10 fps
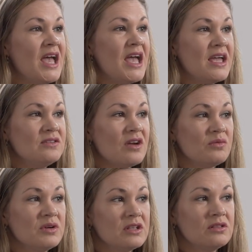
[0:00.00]
And I
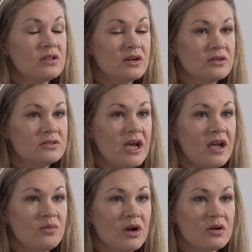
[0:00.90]
really learned
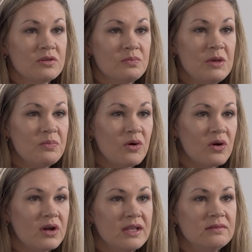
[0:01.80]
how to work with
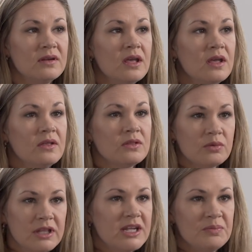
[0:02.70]
people and the
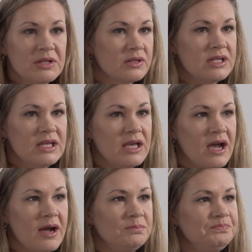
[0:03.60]
relatability.
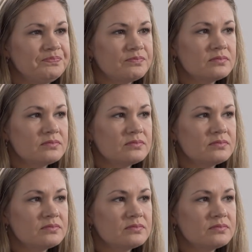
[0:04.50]
Um,